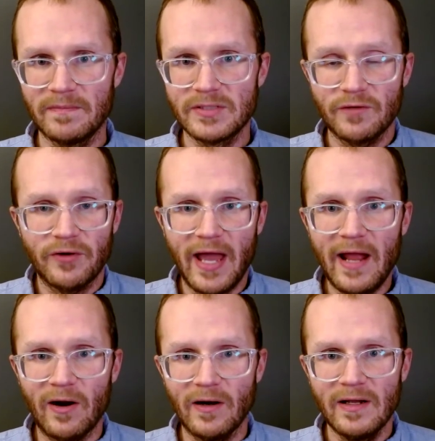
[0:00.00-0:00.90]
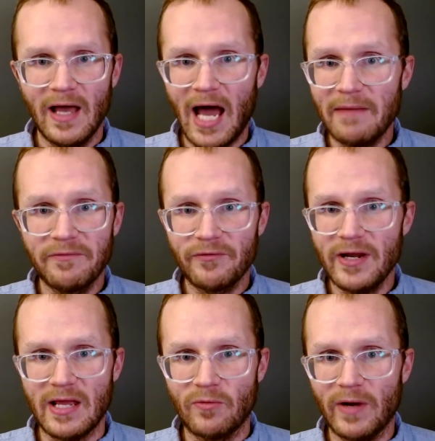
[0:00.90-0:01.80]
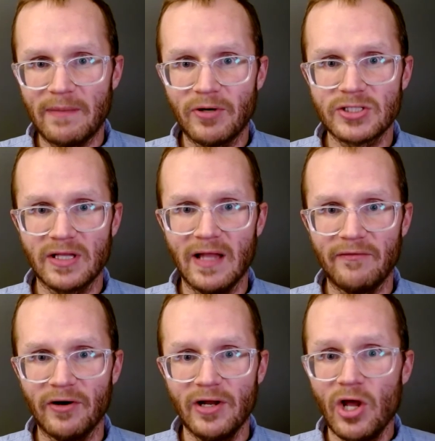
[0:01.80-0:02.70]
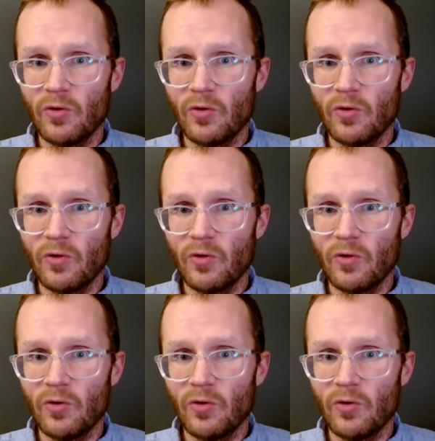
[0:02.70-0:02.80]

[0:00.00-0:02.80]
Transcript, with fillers: So for Ayer, I'm free when I push the lever,